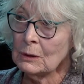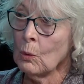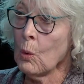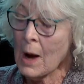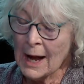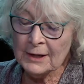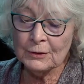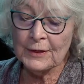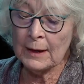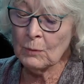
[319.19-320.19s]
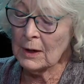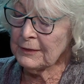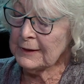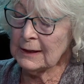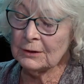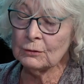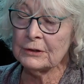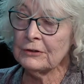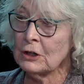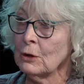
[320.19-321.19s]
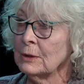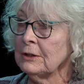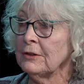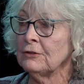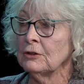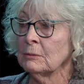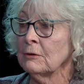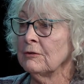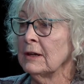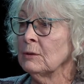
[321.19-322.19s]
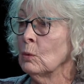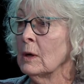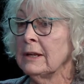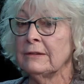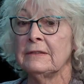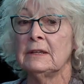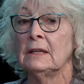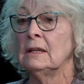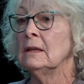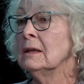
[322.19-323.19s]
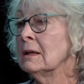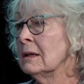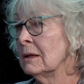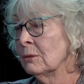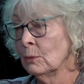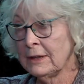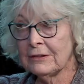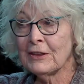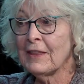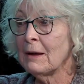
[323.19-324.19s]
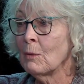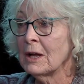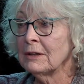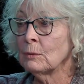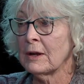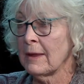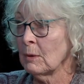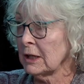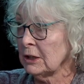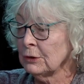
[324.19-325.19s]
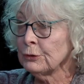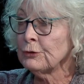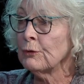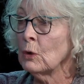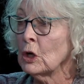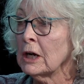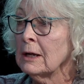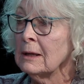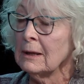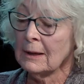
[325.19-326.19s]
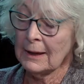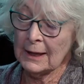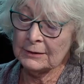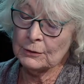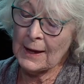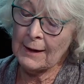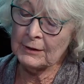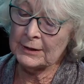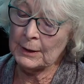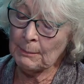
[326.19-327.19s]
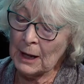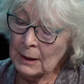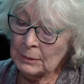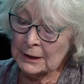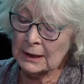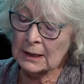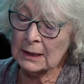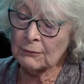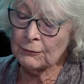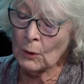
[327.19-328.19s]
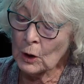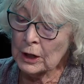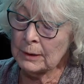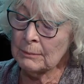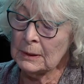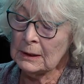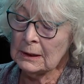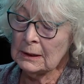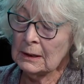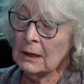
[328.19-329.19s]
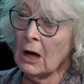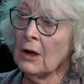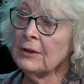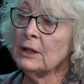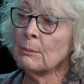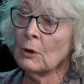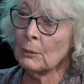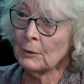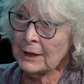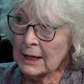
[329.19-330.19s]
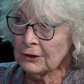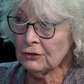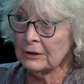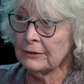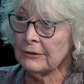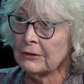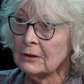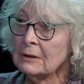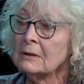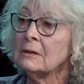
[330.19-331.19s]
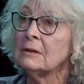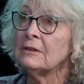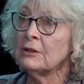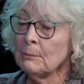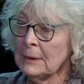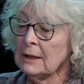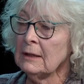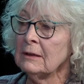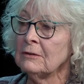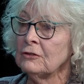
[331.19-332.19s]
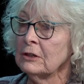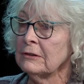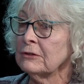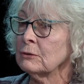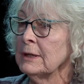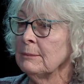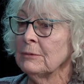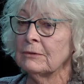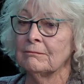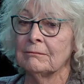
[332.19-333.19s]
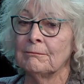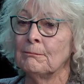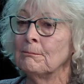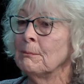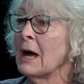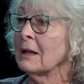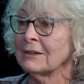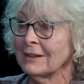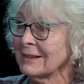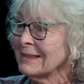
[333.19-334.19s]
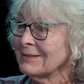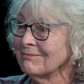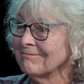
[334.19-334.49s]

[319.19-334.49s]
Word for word: Why do they want the interest to go into the general fund? What is the reason they want it? What do they want it used for? and to have it in the public forum on the appropriations to me just screams politics.